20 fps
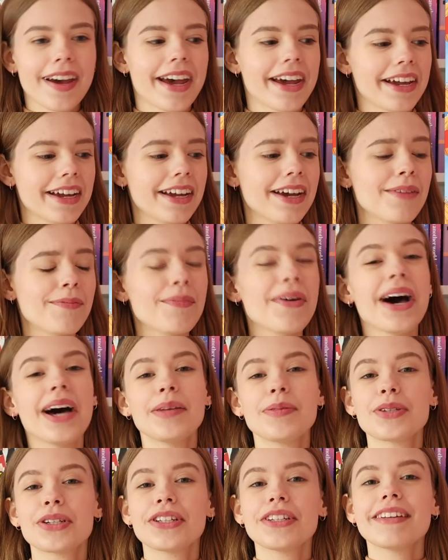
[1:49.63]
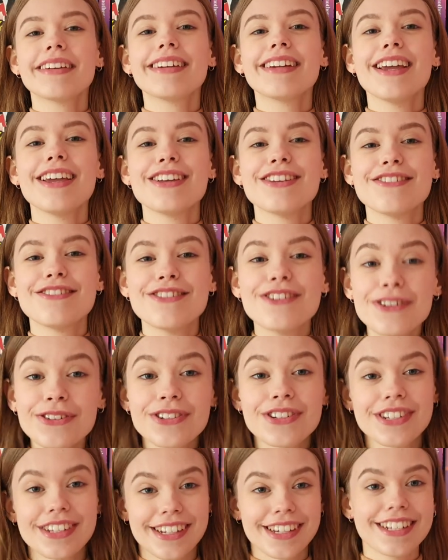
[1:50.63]
I am absolutely
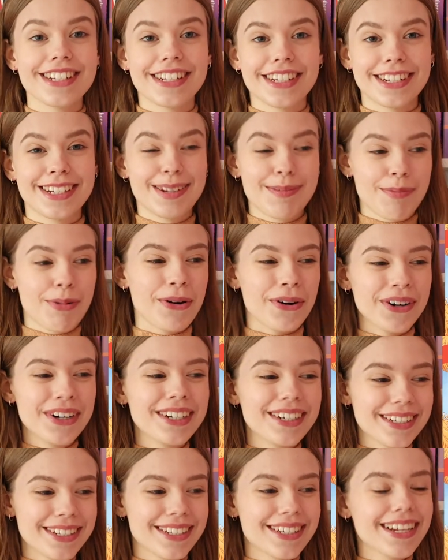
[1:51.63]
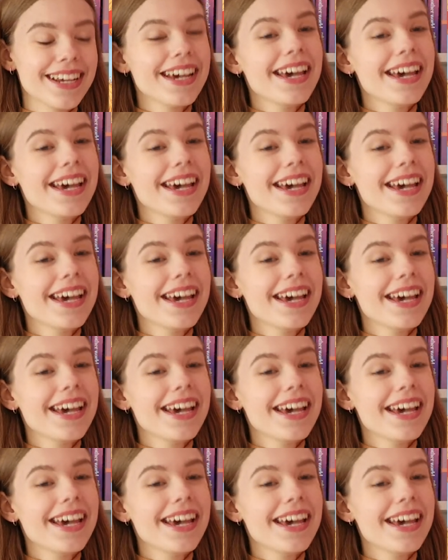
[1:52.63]
useless at sports,